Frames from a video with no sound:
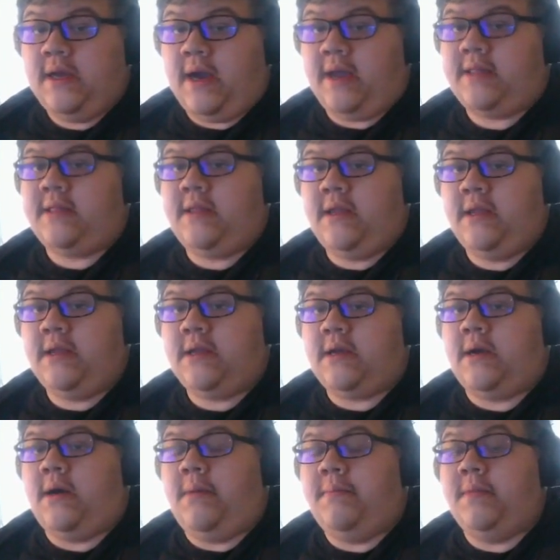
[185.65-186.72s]
I think
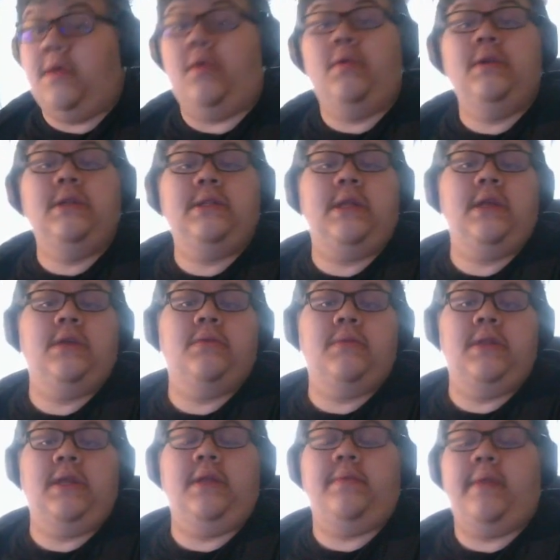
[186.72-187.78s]
the only thing you
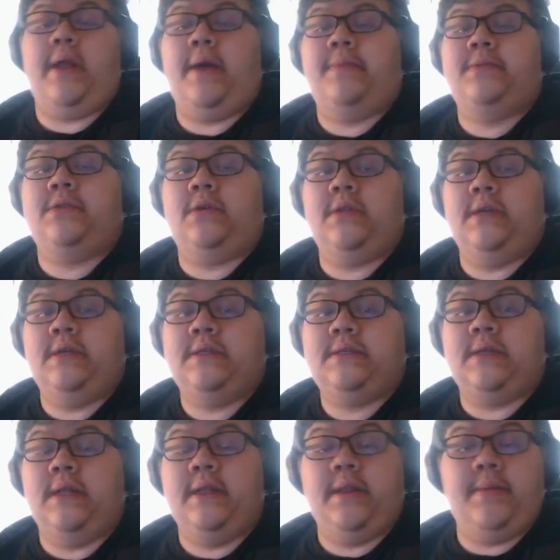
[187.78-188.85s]
need with Absol is
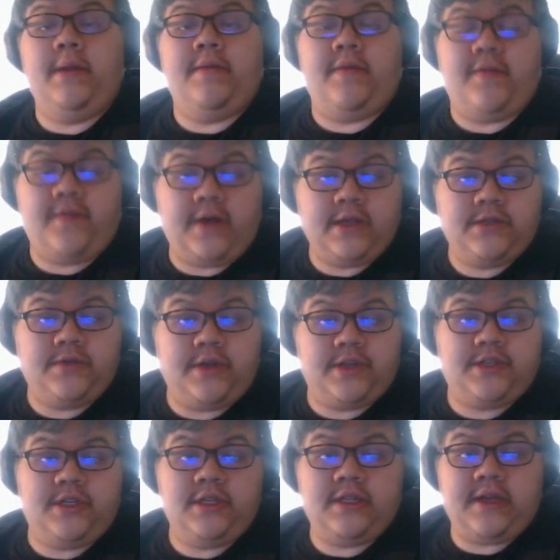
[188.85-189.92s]
a little bit of a fast
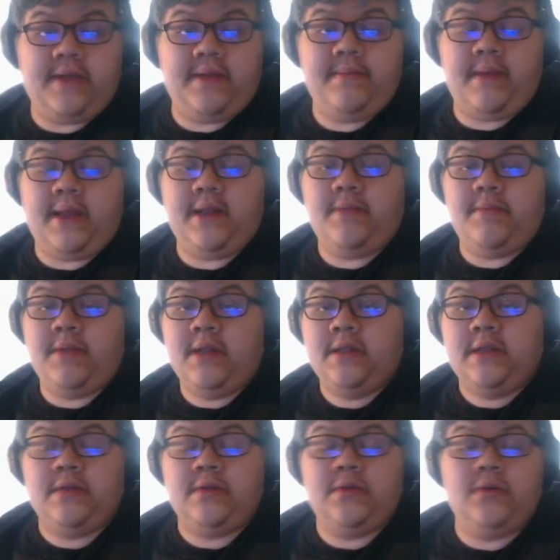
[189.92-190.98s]
reaction time and the
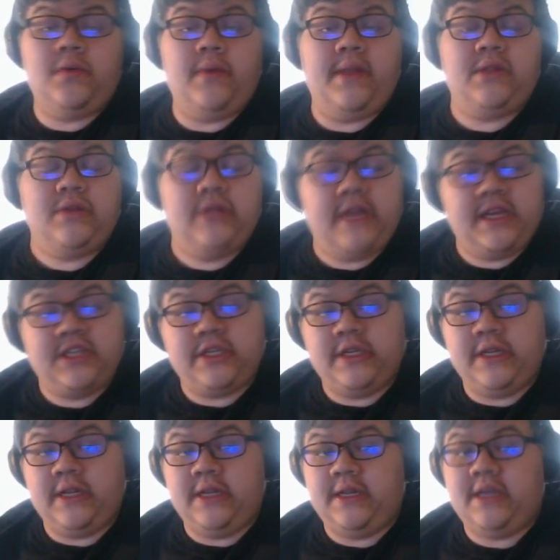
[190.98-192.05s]
ability to know when to dash
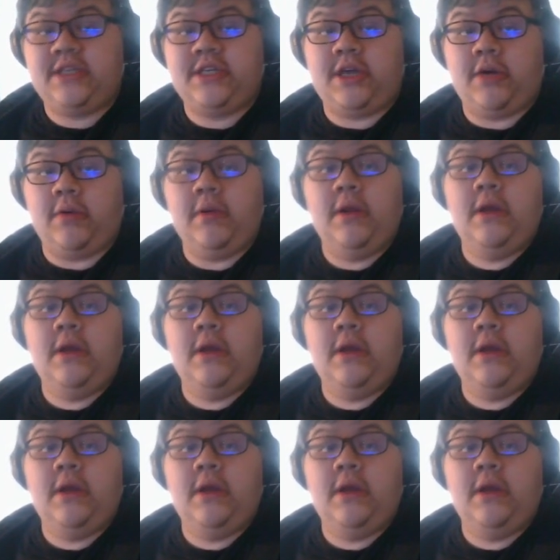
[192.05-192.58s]
in and dash out.